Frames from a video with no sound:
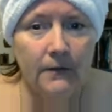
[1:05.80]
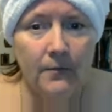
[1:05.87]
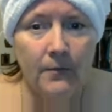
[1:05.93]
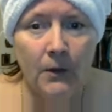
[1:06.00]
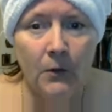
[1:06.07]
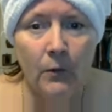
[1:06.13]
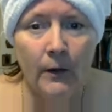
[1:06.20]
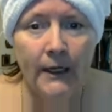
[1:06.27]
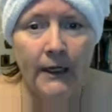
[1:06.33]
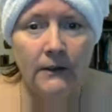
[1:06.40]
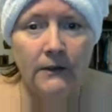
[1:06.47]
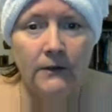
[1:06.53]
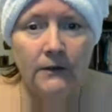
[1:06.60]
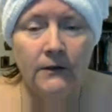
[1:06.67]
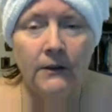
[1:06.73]
My
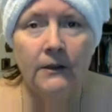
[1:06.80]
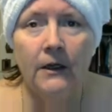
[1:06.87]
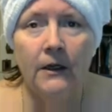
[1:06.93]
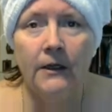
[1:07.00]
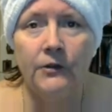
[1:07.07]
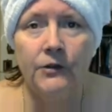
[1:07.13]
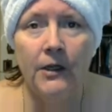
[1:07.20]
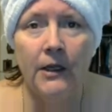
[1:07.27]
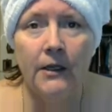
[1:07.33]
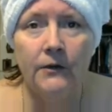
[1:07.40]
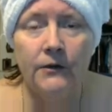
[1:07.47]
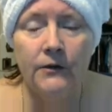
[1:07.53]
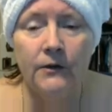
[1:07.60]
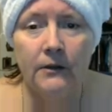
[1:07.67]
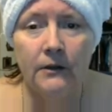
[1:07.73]
weight did not
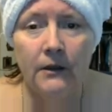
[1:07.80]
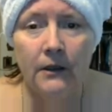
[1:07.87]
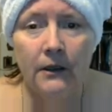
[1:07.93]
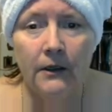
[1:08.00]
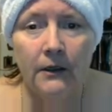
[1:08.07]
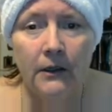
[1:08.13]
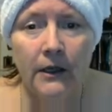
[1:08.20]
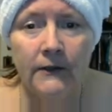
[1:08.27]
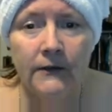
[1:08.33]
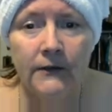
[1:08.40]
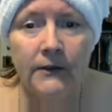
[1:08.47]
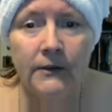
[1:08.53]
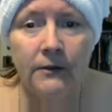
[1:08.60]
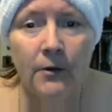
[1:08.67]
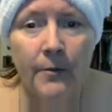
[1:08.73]
change. Loss of
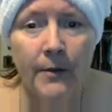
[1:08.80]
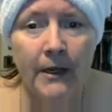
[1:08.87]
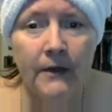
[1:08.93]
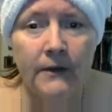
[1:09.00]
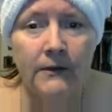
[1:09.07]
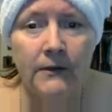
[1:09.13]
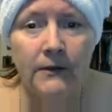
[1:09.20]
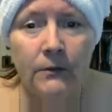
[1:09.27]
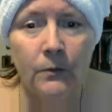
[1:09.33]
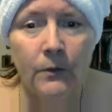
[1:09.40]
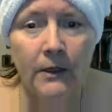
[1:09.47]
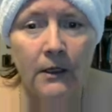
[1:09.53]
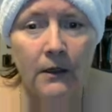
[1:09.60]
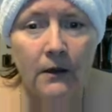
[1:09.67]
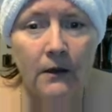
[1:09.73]
0 pounds this
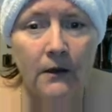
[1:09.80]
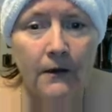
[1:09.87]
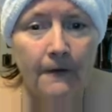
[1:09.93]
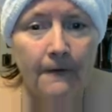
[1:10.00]
week.